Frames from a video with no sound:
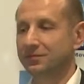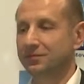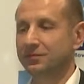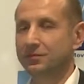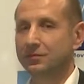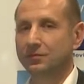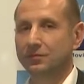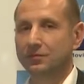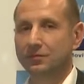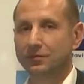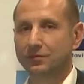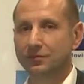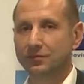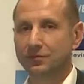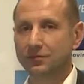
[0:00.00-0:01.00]

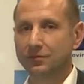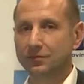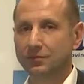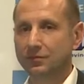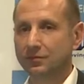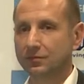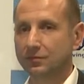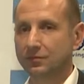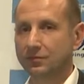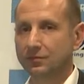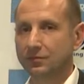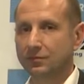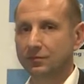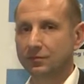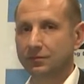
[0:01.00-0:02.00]

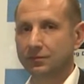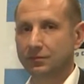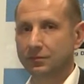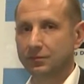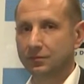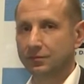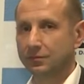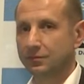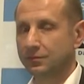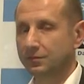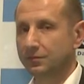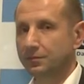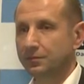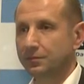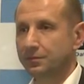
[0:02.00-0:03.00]

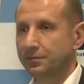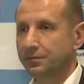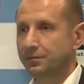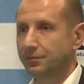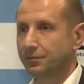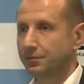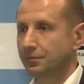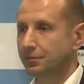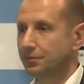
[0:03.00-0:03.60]
No words are spoken by the person on screen.